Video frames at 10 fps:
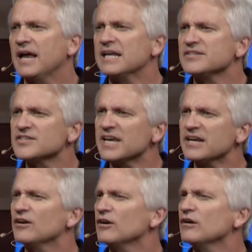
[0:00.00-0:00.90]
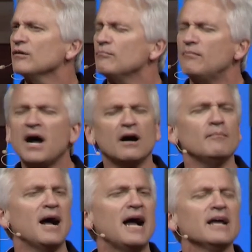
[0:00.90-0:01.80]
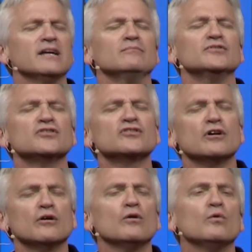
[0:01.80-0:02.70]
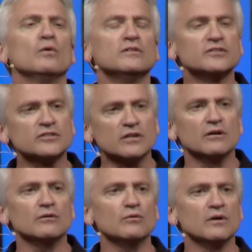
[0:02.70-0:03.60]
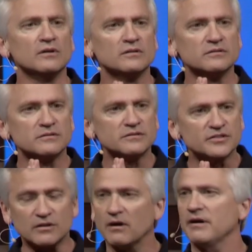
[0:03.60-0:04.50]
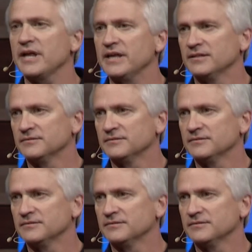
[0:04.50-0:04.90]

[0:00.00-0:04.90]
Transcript: and say to her, Mom, I am so, so sorry.